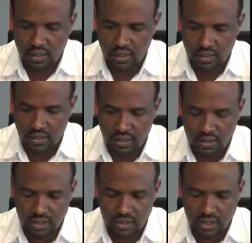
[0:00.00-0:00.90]
retaining
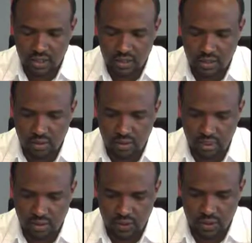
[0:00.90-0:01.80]
the transnational
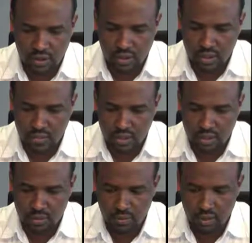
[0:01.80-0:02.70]
diversion and
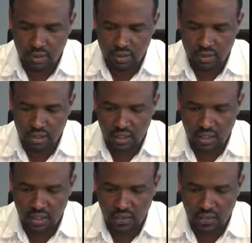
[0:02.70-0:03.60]
management practice in line